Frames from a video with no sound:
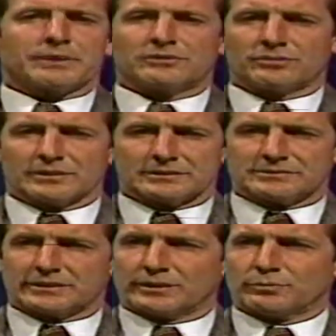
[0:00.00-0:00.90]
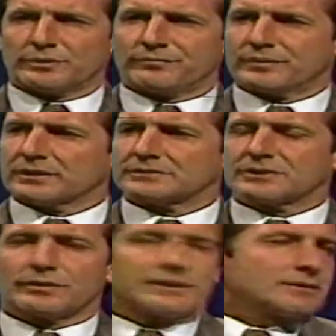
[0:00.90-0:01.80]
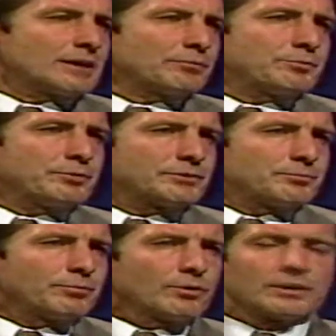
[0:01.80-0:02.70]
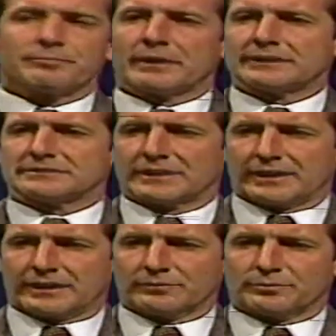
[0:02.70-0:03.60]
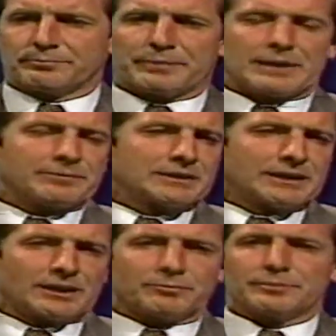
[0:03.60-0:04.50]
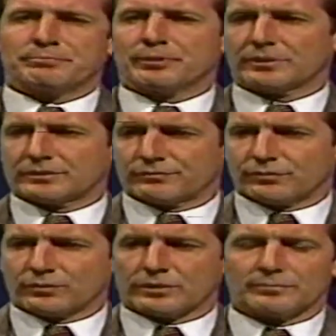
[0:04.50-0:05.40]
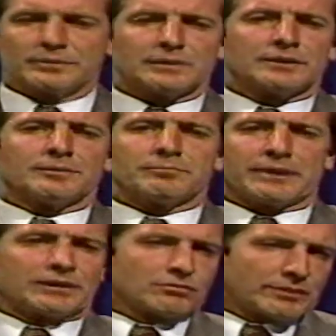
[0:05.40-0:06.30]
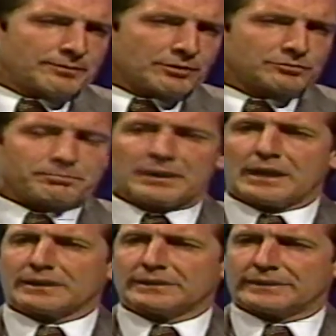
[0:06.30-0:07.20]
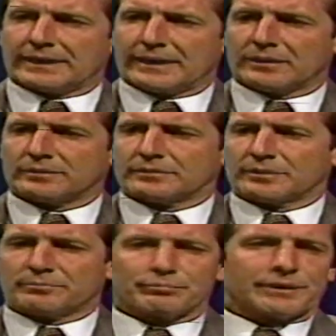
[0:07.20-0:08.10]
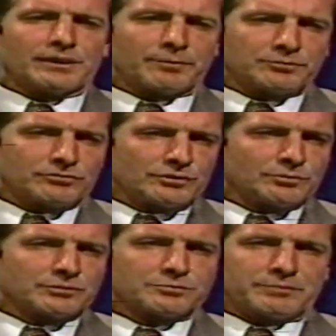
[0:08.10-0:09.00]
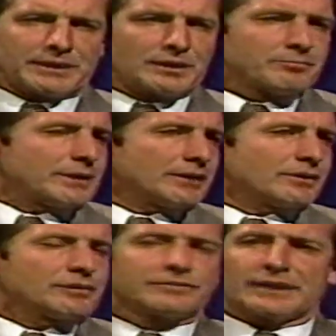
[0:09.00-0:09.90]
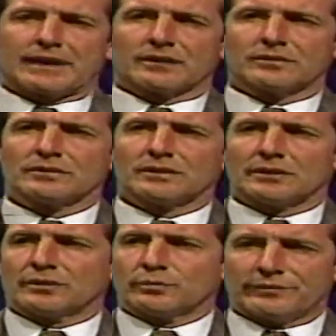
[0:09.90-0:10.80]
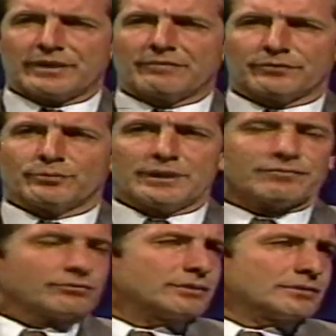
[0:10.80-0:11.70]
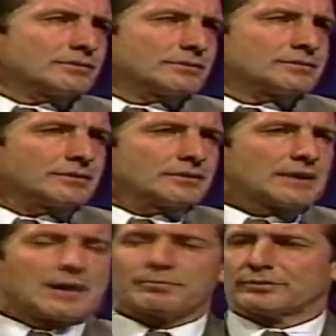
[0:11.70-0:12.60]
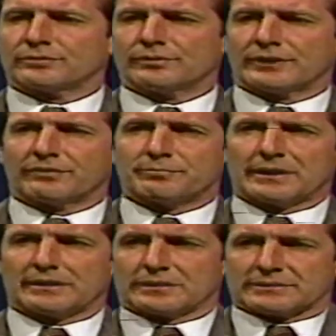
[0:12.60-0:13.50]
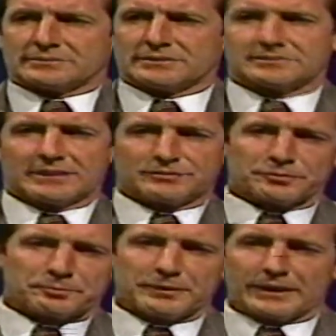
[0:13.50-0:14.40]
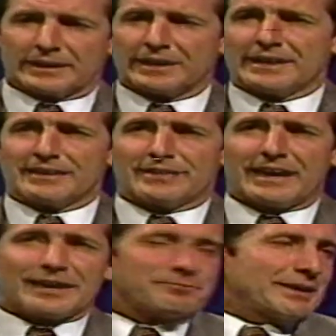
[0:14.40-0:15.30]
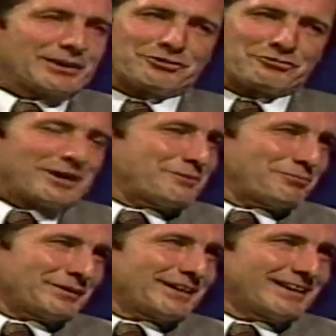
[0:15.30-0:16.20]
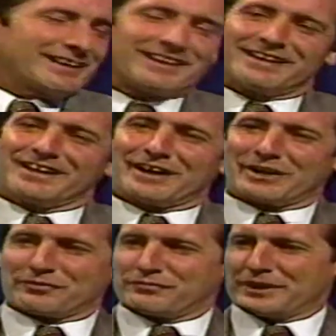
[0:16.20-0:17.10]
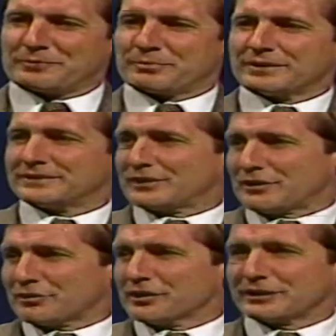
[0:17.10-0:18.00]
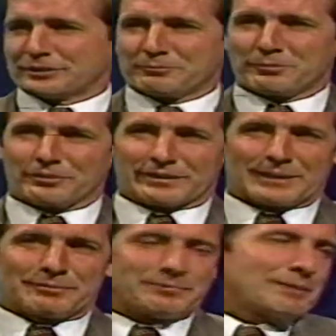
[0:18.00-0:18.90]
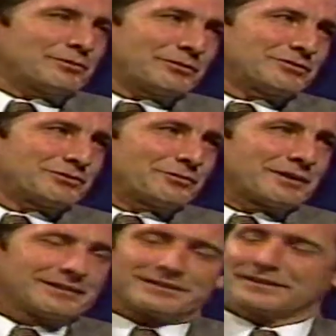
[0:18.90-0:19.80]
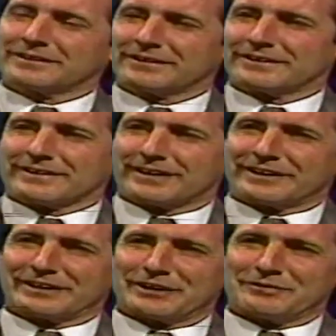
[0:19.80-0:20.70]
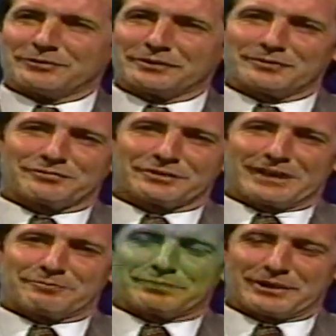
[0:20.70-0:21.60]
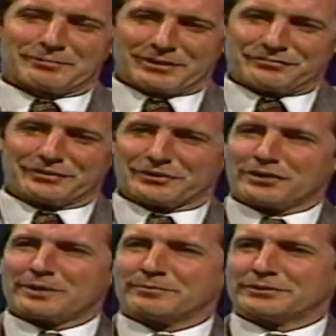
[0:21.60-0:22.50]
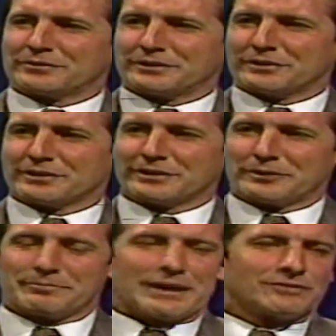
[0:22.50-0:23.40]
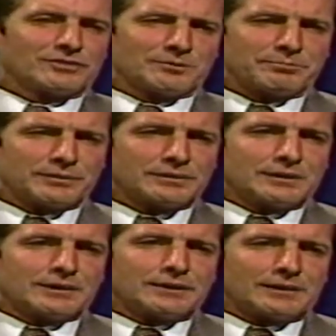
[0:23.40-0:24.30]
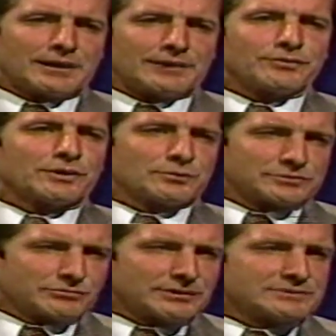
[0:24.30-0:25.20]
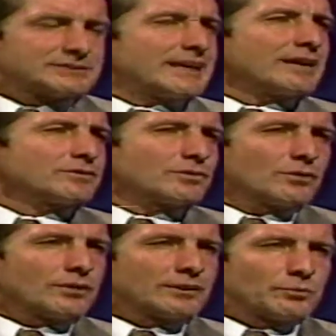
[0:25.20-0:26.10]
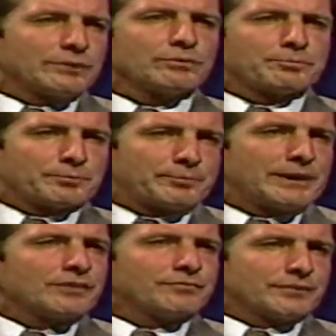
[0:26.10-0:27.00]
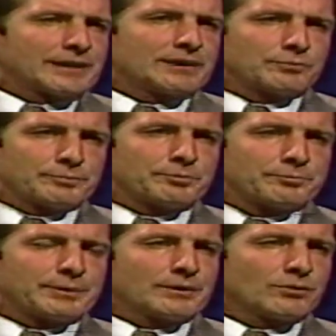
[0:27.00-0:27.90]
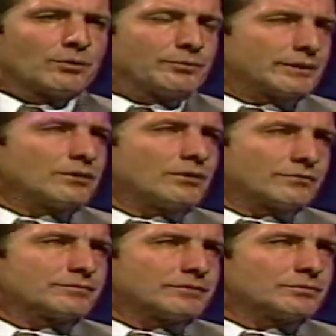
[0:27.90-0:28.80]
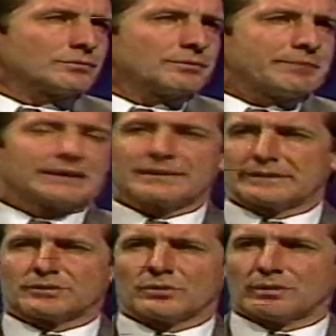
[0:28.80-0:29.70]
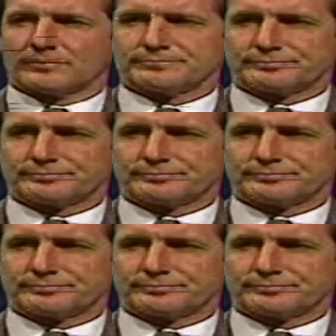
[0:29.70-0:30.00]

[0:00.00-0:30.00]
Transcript: Mike Chilinsky. And we feel as though anytime we put the ball in Mike's hand, with Bobby Canterman pulling for him, Michael Ramos blocking down, Brett Hubbinger was man-on-man on our tackle, we have a real good opportunity of making a successful play. They had made a great play on a fake punt in our earlier ball game, and maybe we just wanted to kind of get even with them for that play by Phil Carpenter in the earlier matchup. But I thought it was a real sound call, and we were prepared for that, and we prepared all week long to make that call.